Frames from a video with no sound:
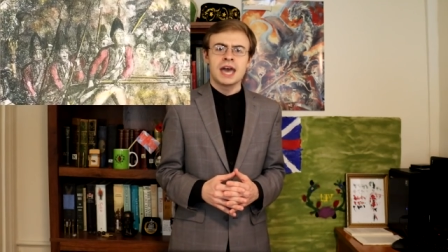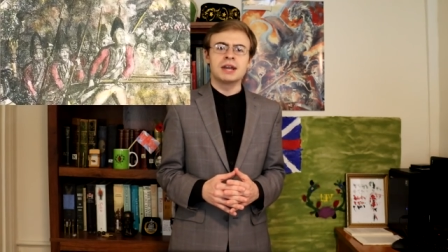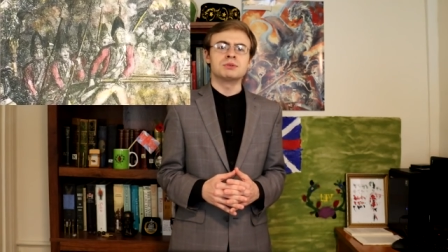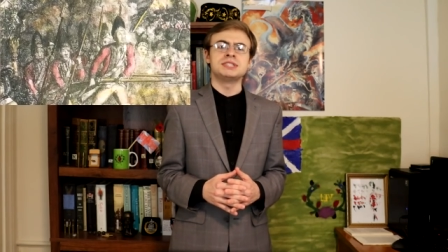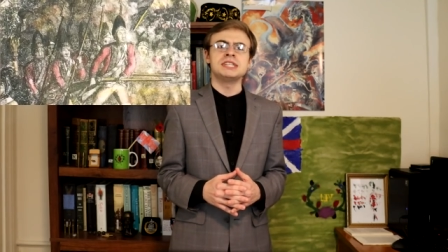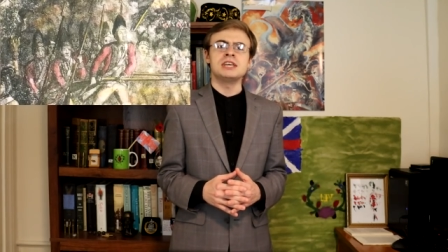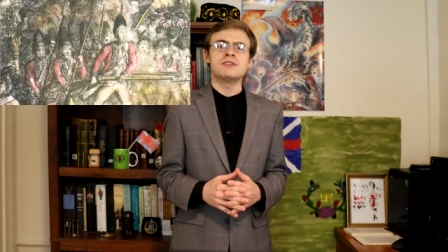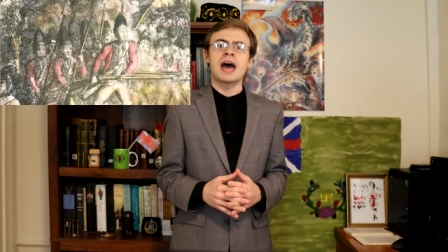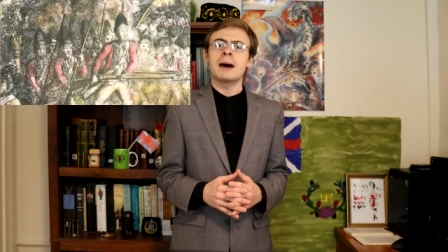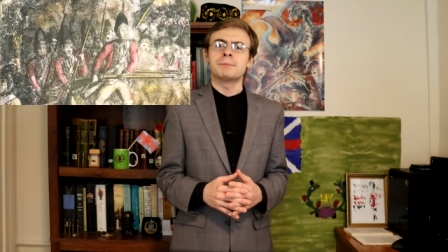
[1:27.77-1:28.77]
and
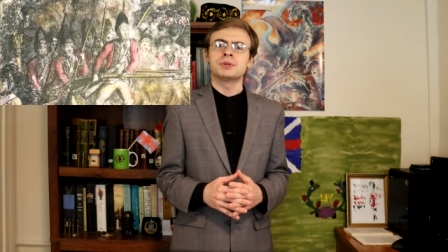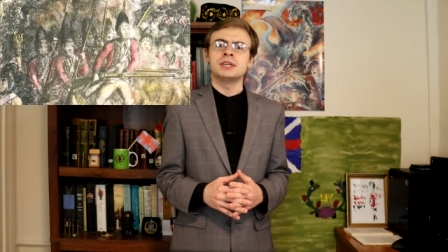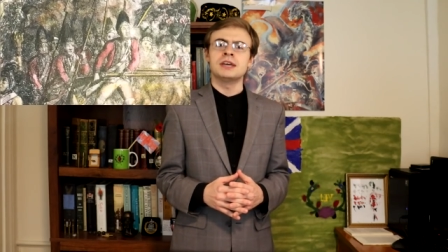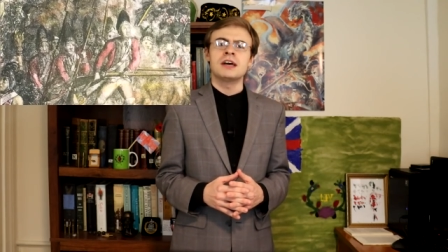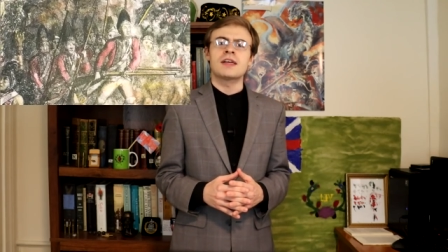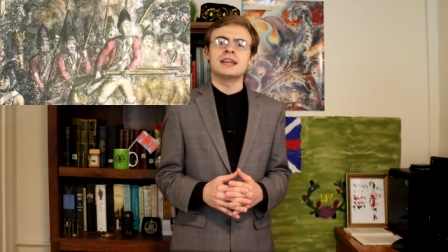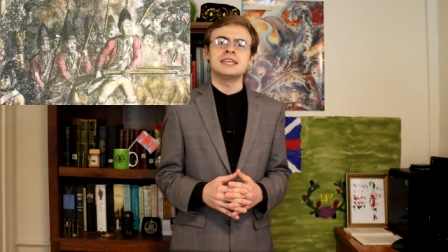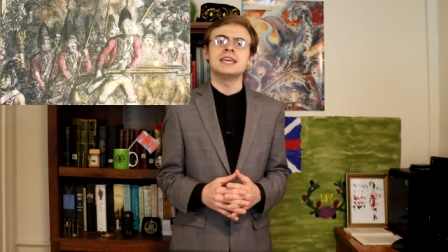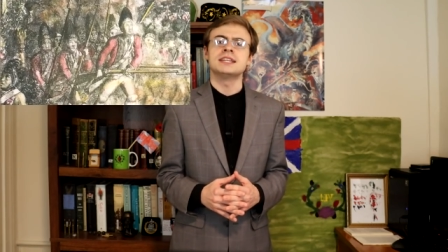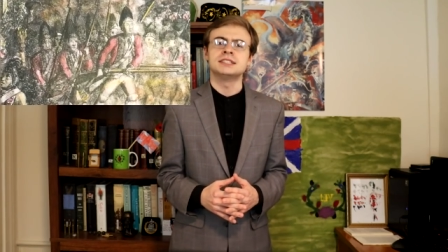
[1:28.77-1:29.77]
receive amply that
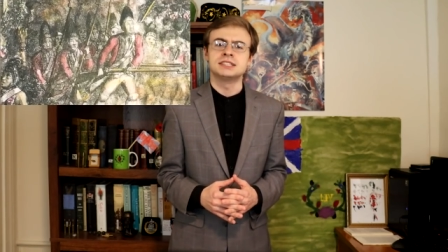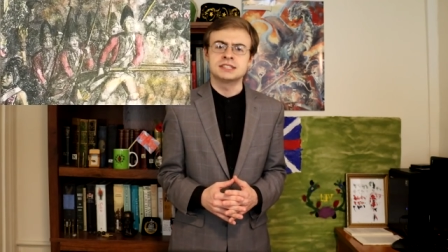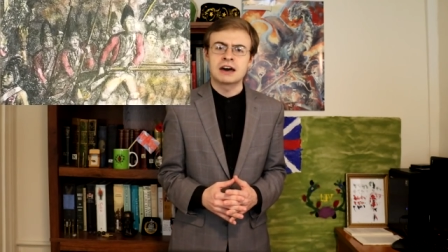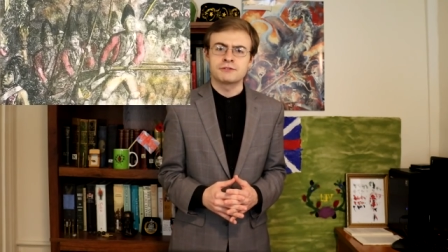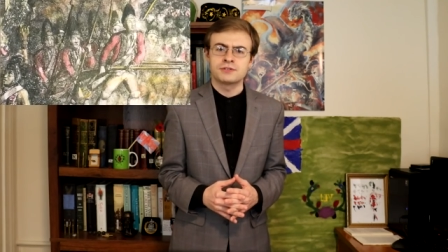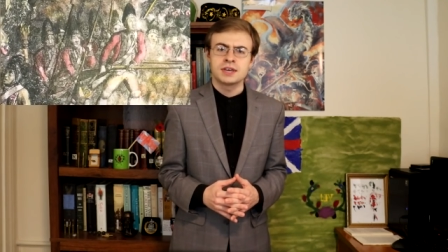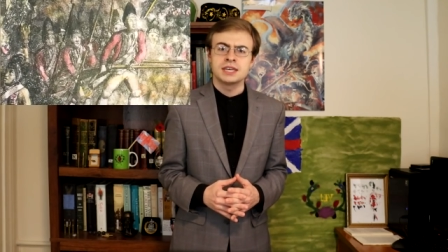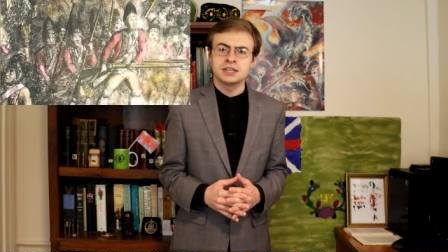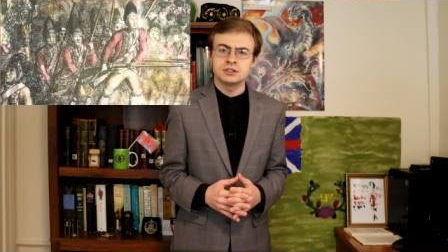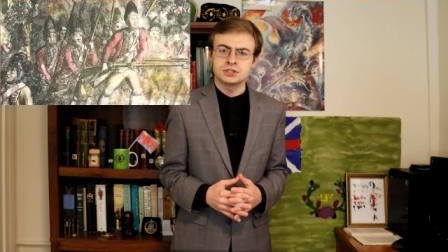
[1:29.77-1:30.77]
heated stuff
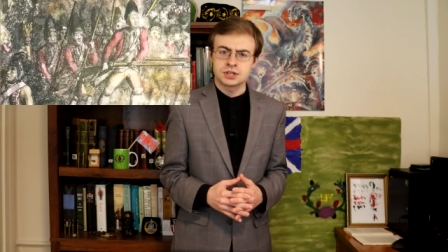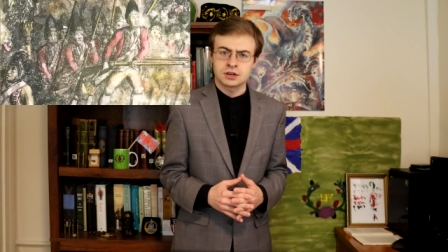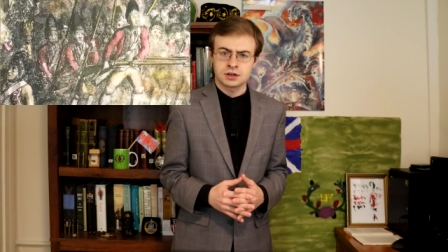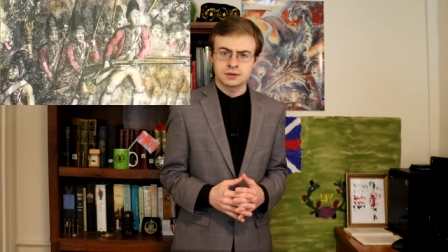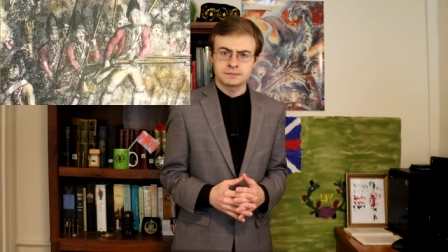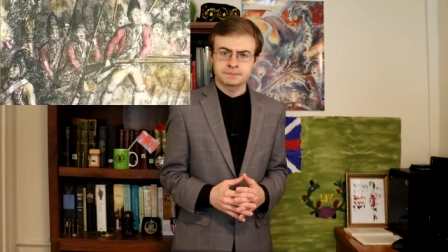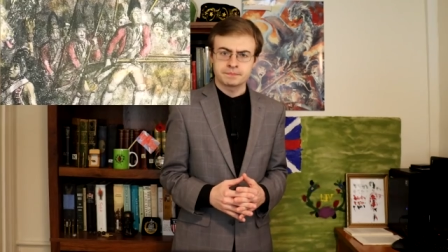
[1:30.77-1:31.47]
in turn.